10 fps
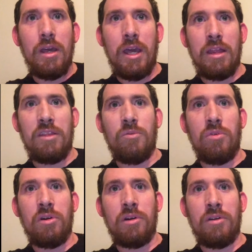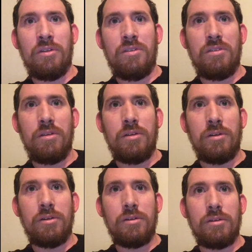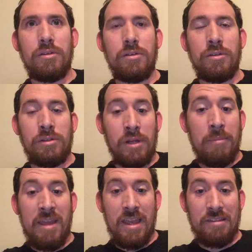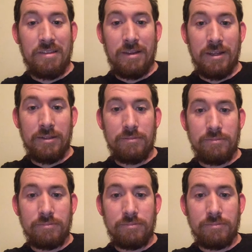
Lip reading: had the words dumbass in it.